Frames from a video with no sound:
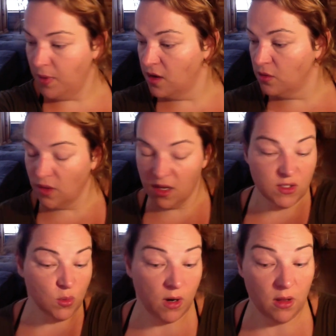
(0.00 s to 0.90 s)
I don't like
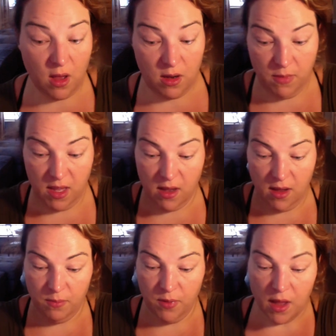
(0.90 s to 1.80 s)
to wear a lot of
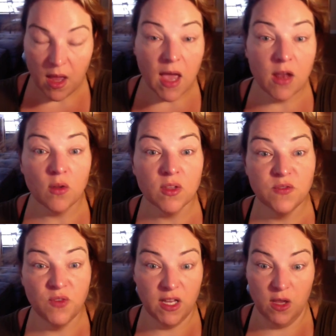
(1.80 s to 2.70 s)
makeup. And all these
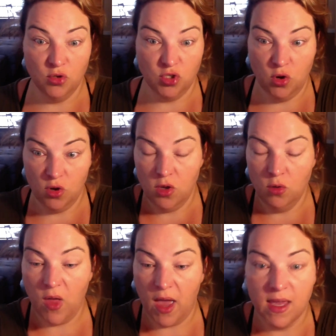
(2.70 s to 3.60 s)
videos show you
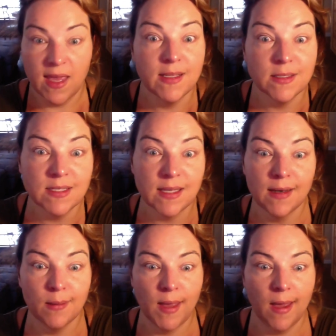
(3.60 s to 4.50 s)
like insane
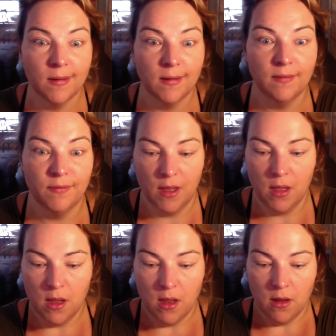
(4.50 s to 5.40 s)
amount
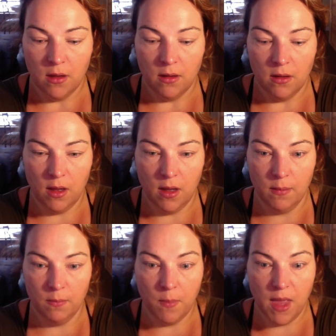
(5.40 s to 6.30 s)

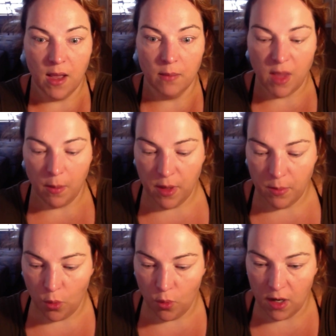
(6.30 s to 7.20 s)
of makeup that
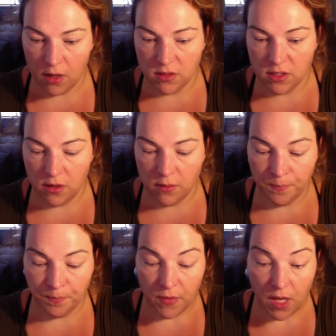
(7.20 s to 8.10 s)
people wear. So
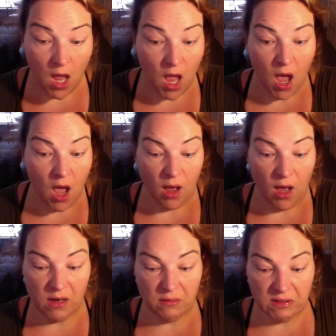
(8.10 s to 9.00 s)

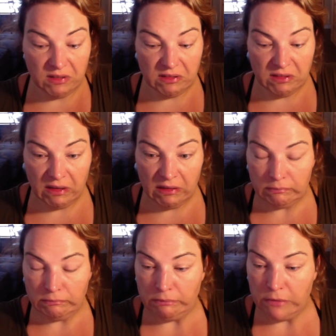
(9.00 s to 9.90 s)
I don't want to do
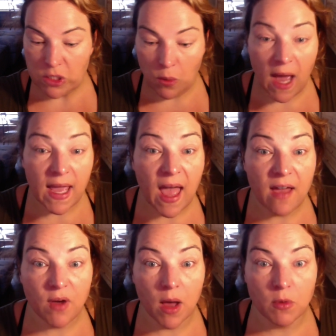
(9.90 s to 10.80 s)
that. So I
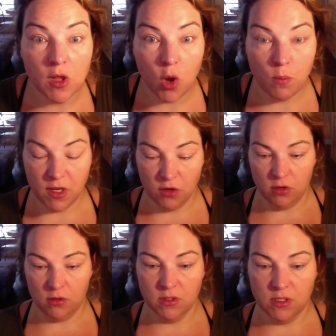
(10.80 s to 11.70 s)
have Glow
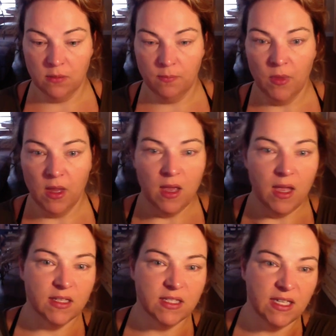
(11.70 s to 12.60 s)
Minerals.
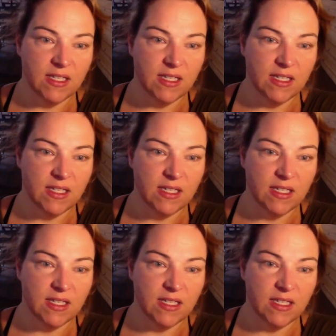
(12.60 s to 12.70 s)
It's